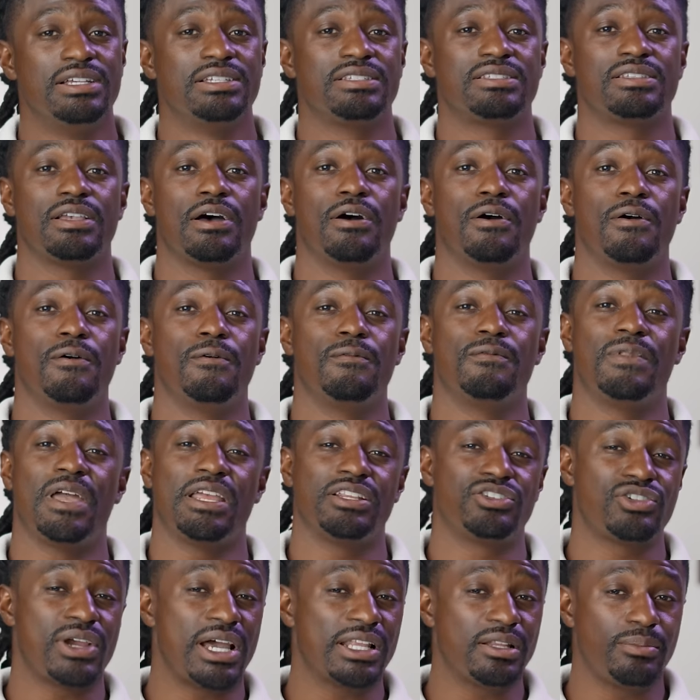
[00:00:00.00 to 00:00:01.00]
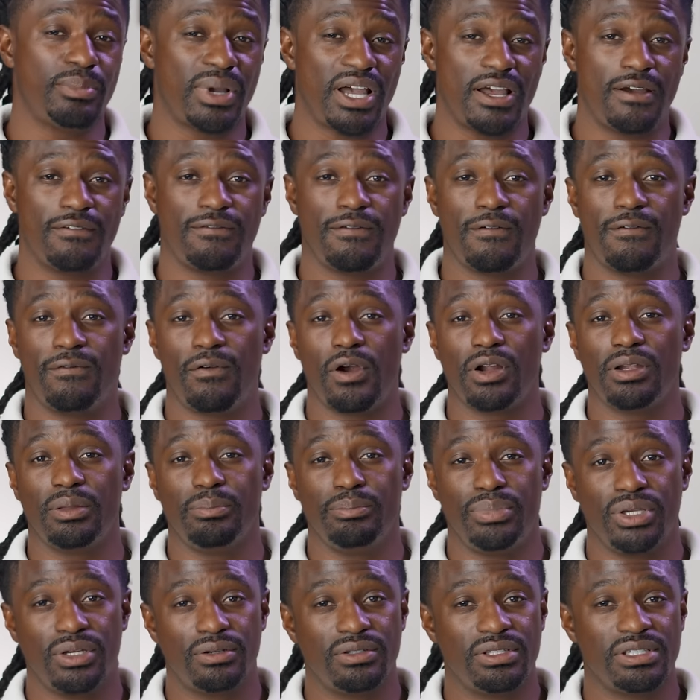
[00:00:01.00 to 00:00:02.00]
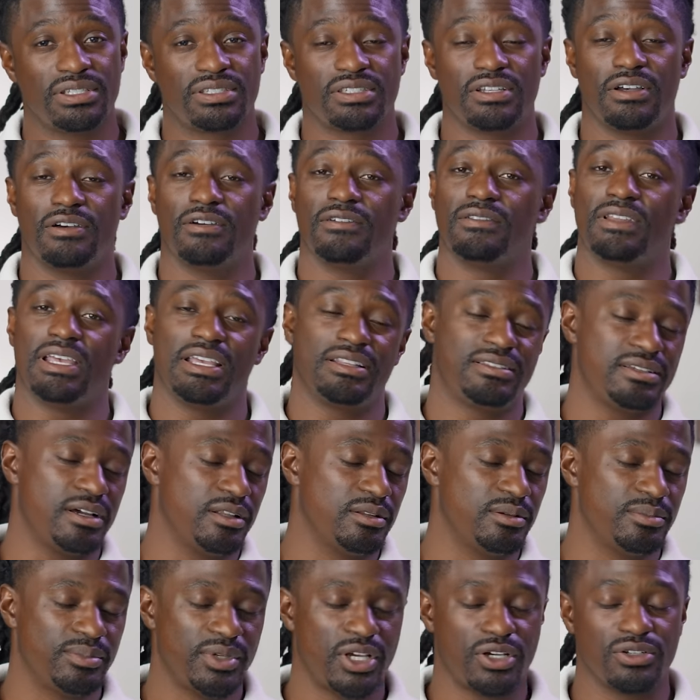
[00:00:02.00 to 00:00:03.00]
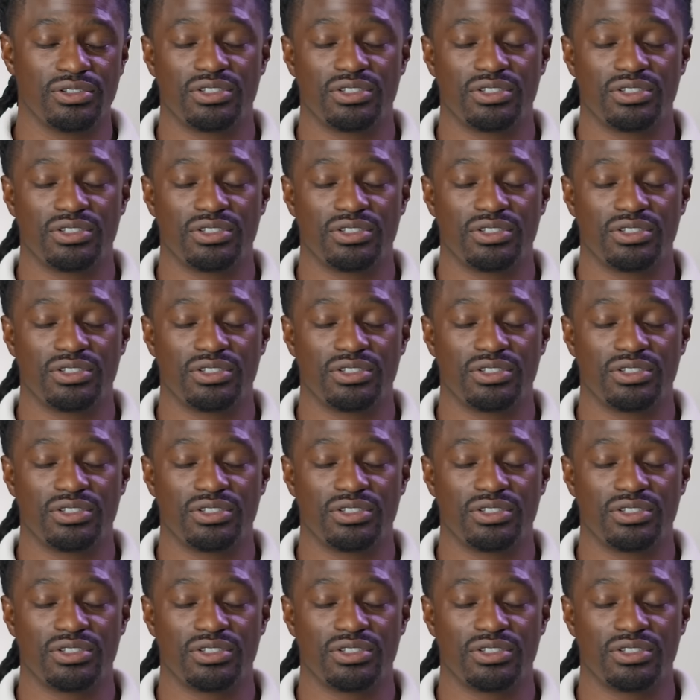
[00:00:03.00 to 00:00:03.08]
So they tried to buy them for 40 billion. So they told them no.